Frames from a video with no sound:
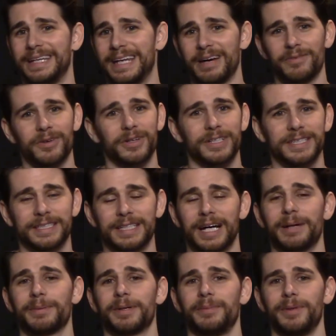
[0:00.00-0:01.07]
Never
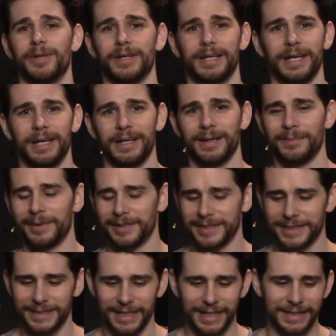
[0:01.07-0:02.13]
stop communicating about
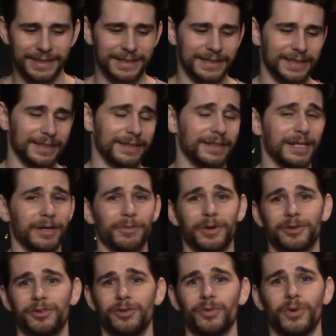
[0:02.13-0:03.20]
sex and
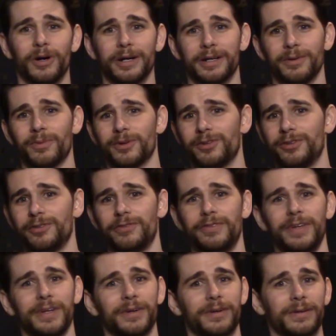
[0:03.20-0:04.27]
what you want and what you
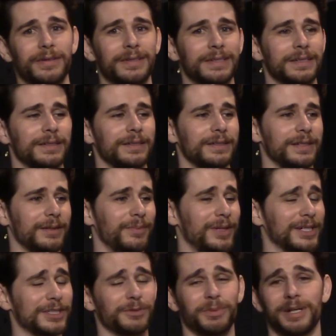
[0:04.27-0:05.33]
feel, and be
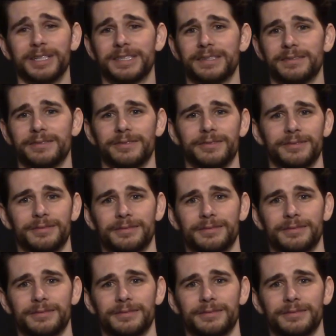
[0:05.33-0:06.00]
expressive.